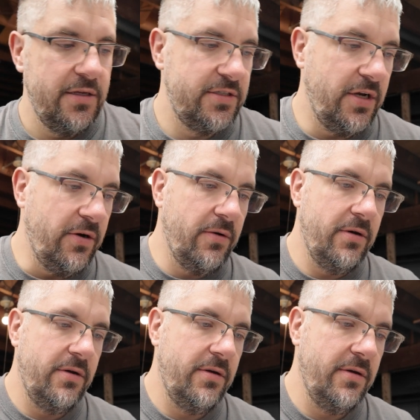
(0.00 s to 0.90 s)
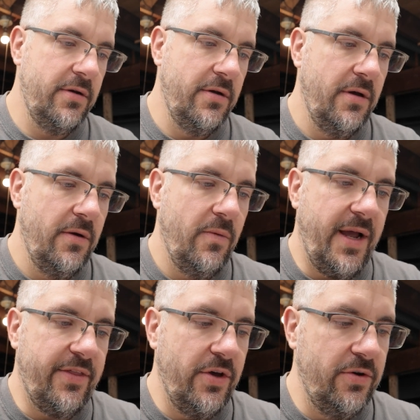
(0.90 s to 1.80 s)
So we
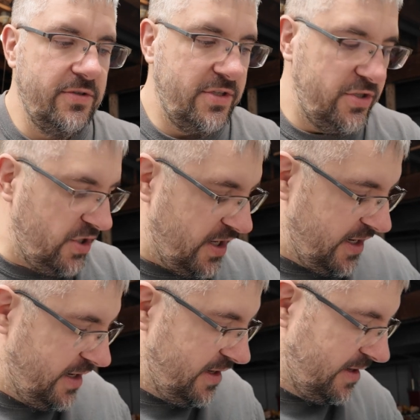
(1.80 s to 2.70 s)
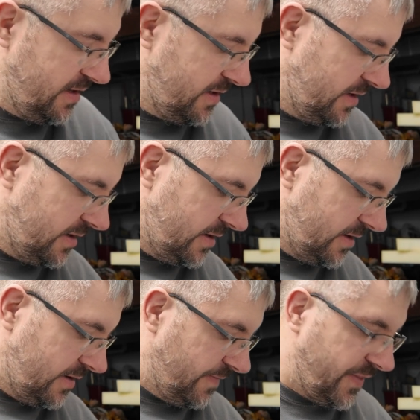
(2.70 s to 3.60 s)
got those to try. I
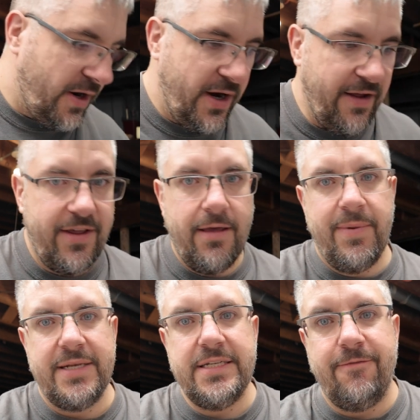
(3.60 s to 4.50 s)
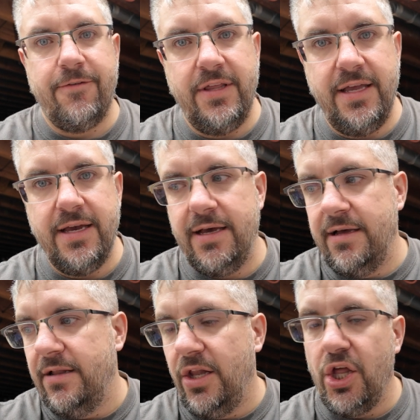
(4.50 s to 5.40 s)
already have a kit picked out for
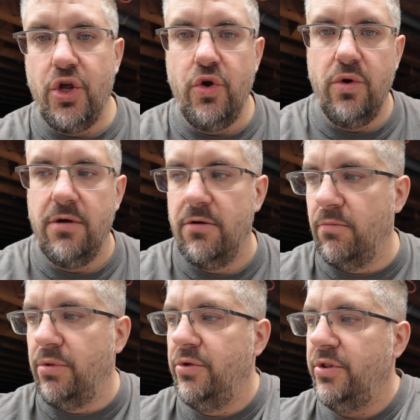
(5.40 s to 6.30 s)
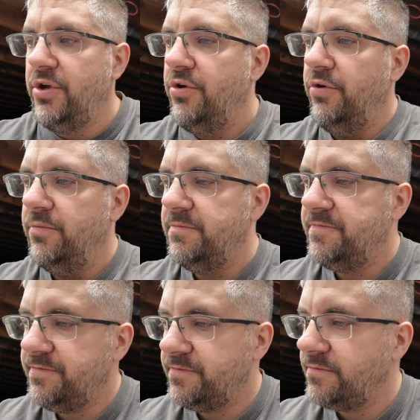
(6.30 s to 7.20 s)
the Lagoon or Blue
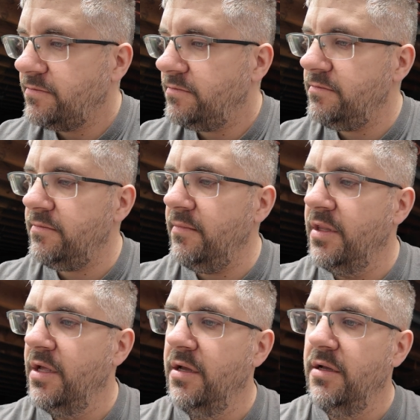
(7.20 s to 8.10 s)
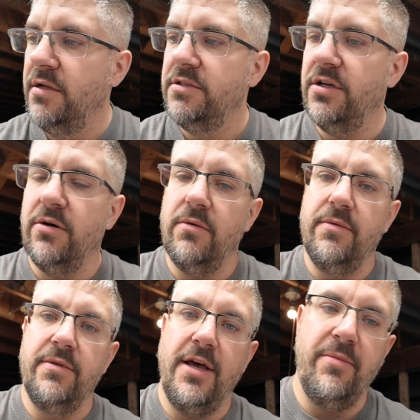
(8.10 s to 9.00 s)
Lagoon. So
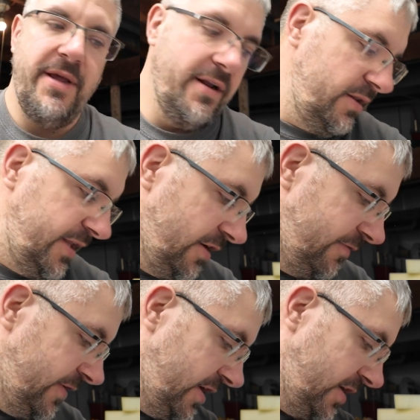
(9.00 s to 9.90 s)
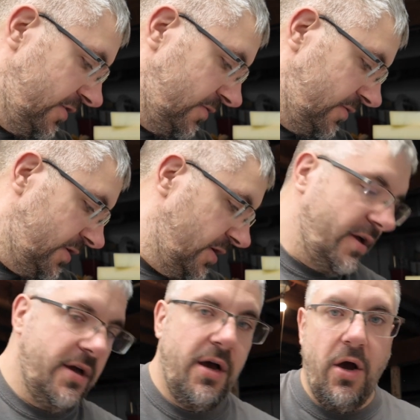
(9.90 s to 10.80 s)
that'll be in a later video.
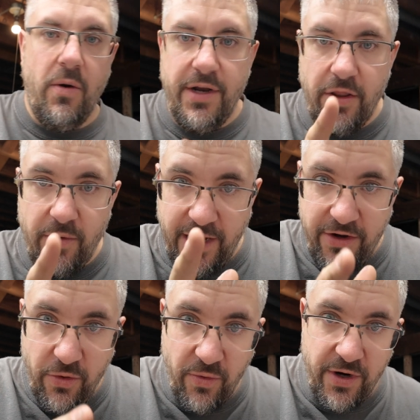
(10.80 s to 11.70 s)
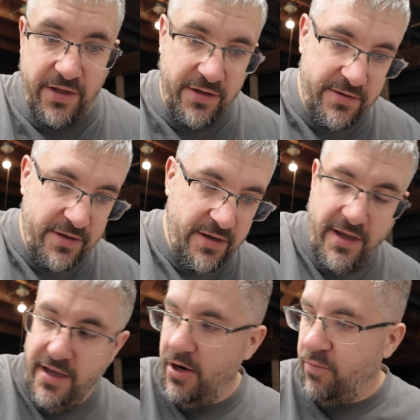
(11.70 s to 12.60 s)
Oh, another one I do want to,
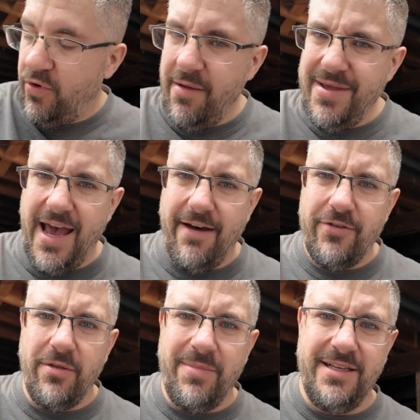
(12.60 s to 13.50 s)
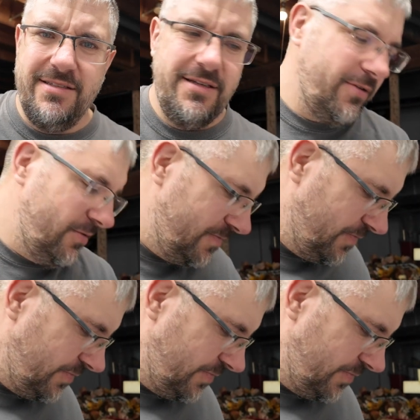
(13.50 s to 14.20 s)
it'll probably be after the bicycle,